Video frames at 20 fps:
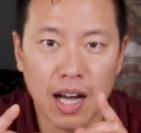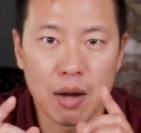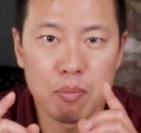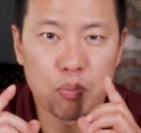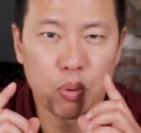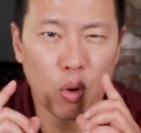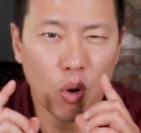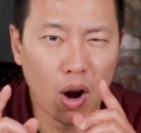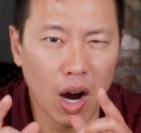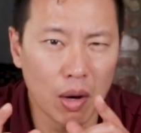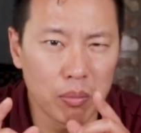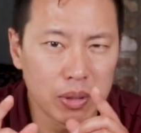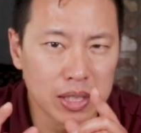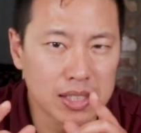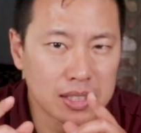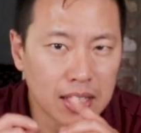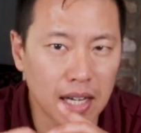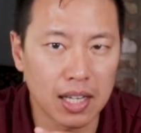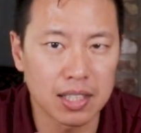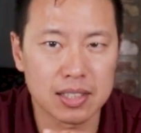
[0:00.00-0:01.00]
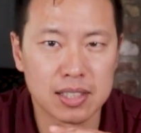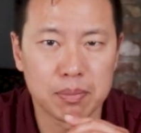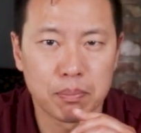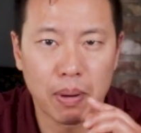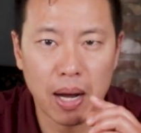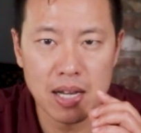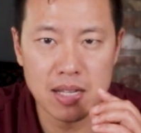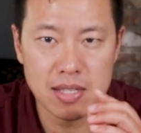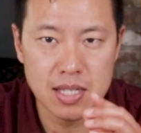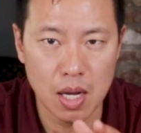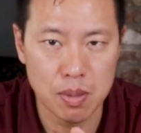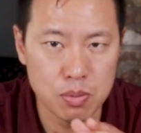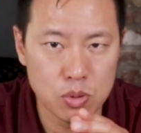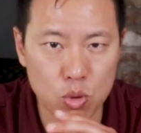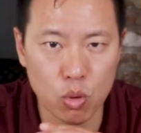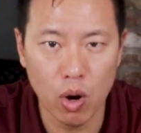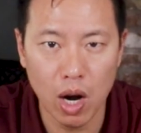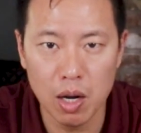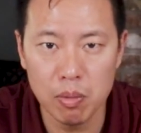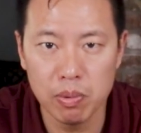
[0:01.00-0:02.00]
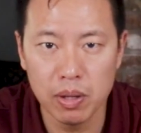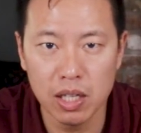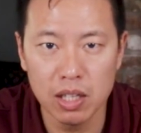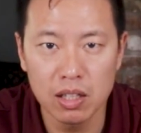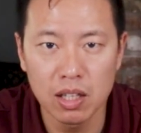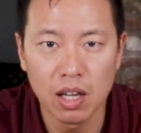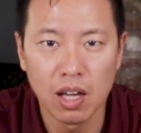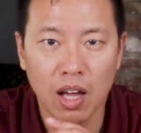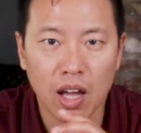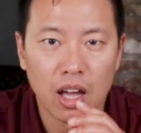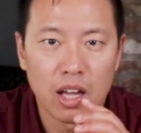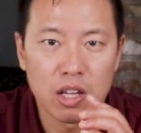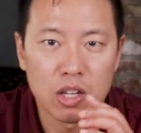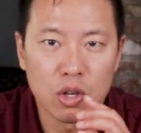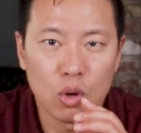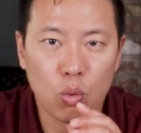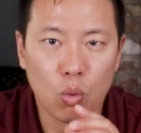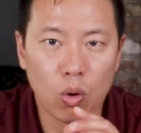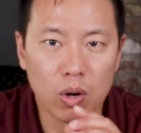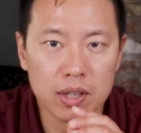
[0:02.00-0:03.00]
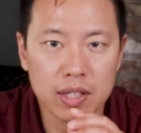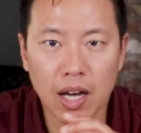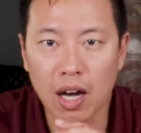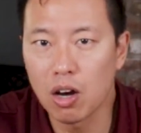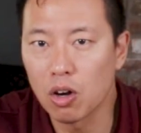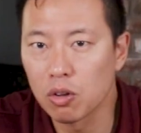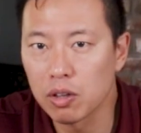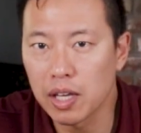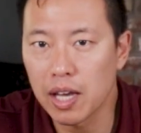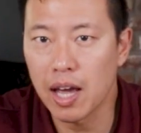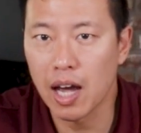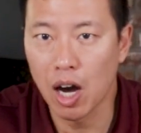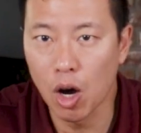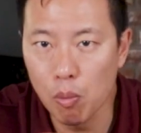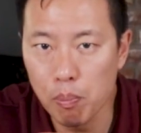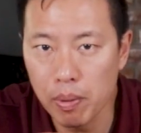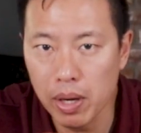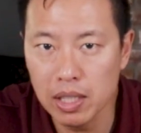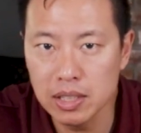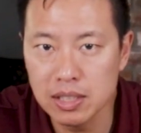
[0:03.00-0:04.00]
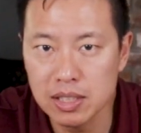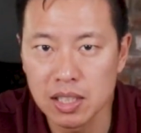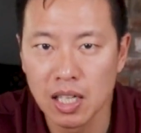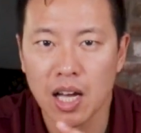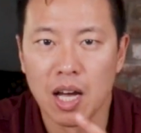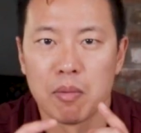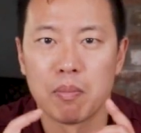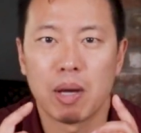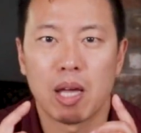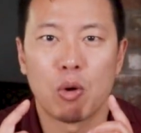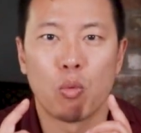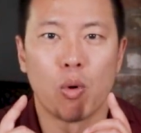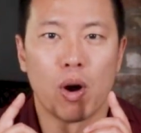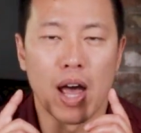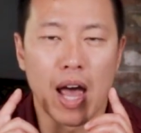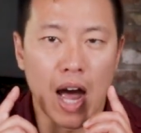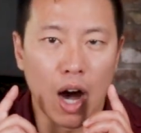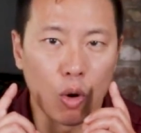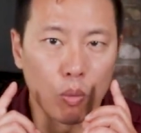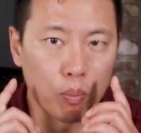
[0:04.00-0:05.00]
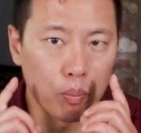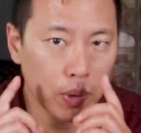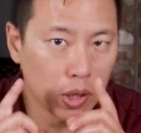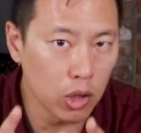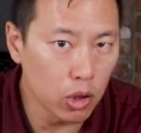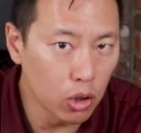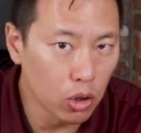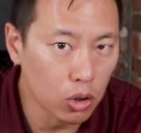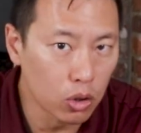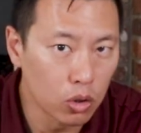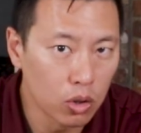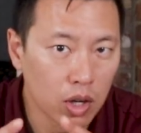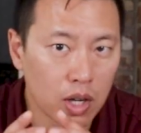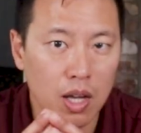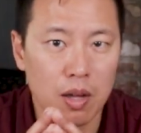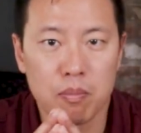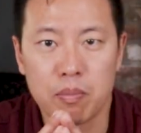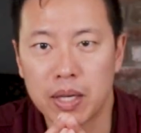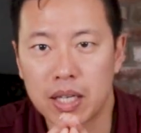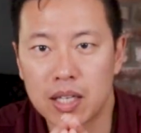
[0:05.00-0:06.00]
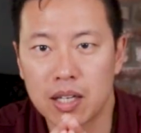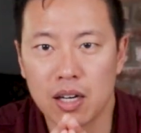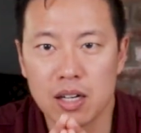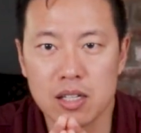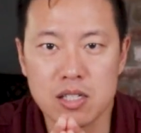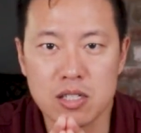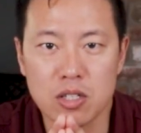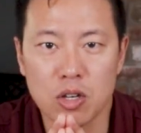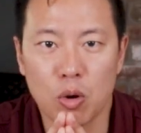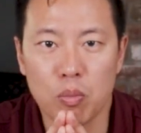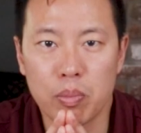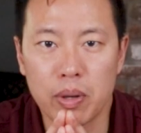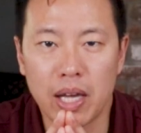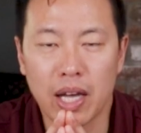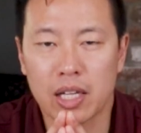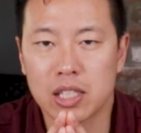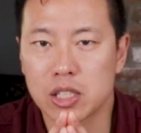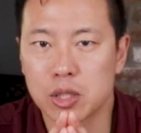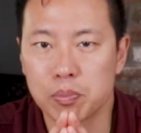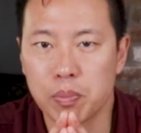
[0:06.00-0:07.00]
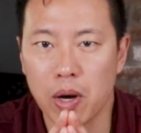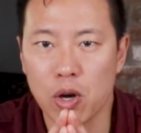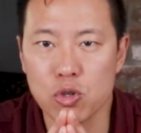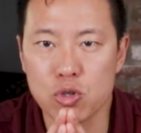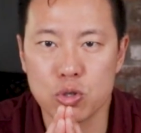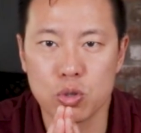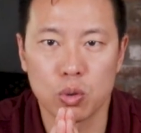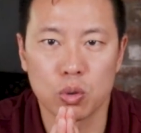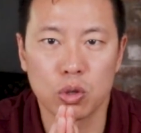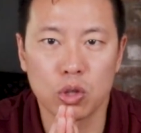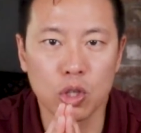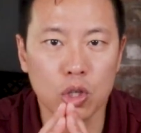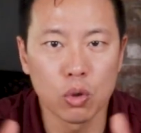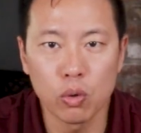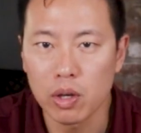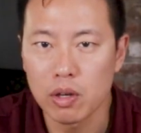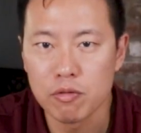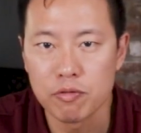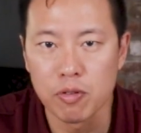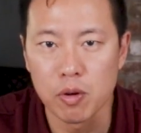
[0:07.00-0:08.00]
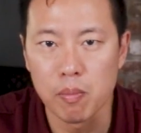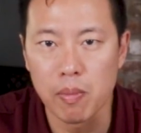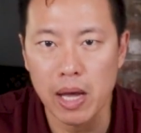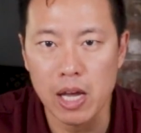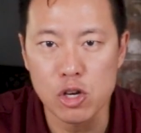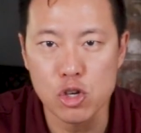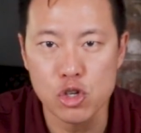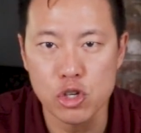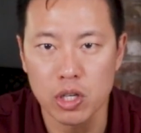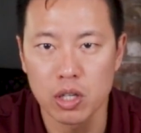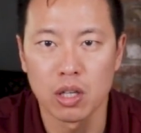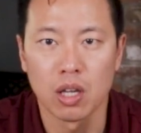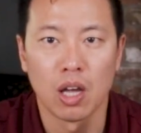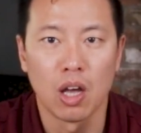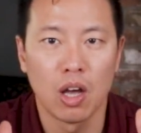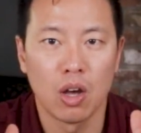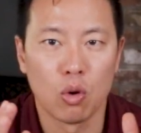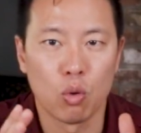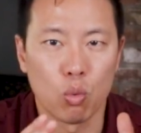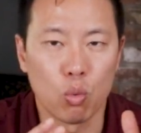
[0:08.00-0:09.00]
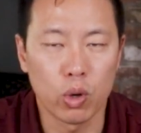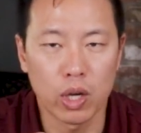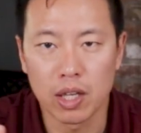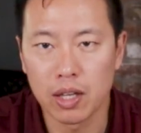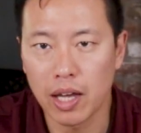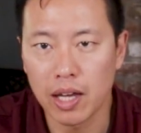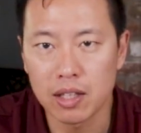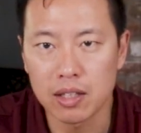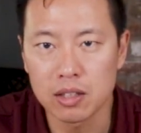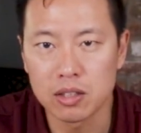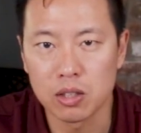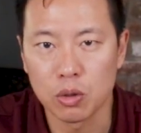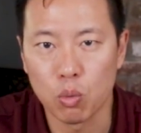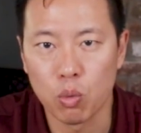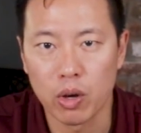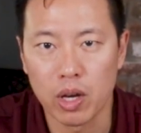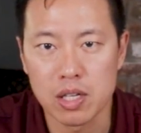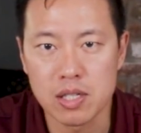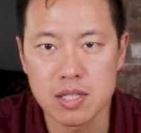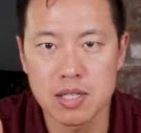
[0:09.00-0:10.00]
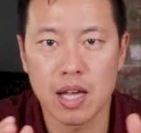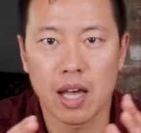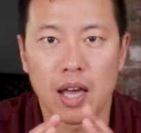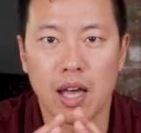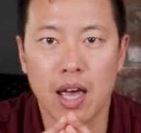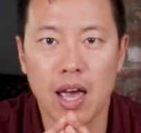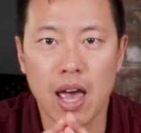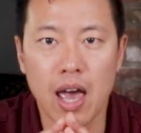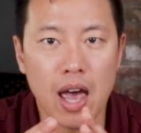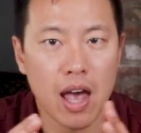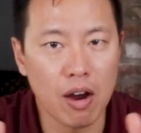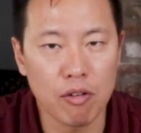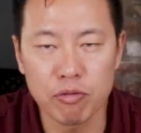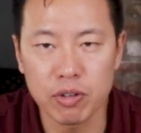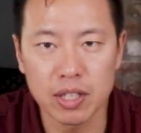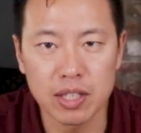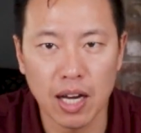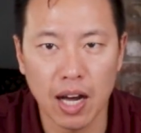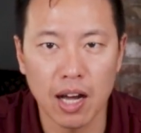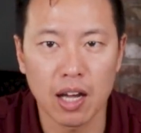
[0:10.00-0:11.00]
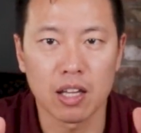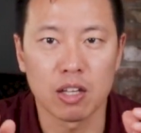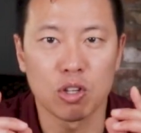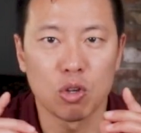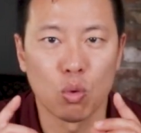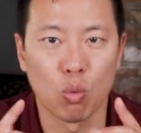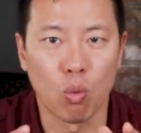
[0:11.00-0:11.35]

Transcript: I promise that by subscribing, you will not only help us, but it will help you because you'll be exposed to new information related to real estate every time you